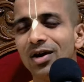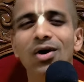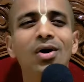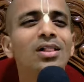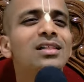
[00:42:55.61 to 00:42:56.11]

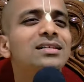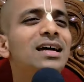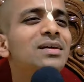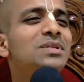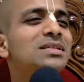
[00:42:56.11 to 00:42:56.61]
All the
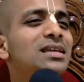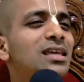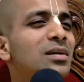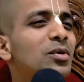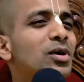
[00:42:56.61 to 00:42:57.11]
time just
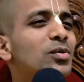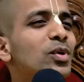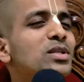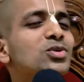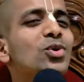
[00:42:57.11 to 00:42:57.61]
thinking about
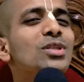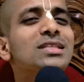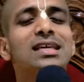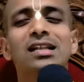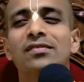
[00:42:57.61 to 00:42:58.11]
one's own
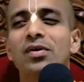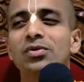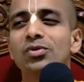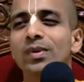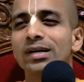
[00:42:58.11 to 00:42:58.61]
self, how
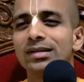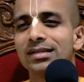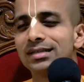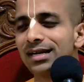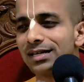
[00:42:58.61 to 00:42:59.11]
to do better
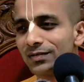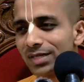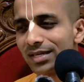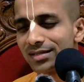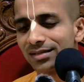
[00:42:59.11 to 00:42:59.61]
sense
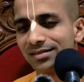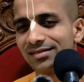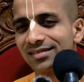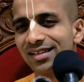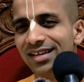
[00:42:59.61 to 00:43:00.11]
gratification.
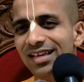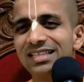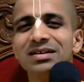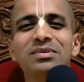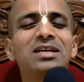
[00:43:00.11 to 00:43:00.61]

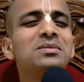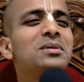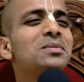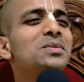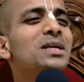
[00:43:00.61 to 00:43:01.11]
Sometimes
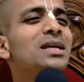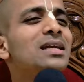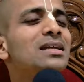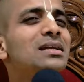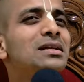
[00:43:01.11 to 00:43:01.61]
it becomes
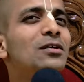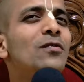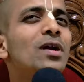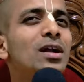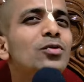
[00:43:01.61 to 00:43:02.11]
very
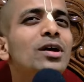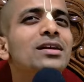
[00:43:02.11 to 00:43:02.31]
difficult to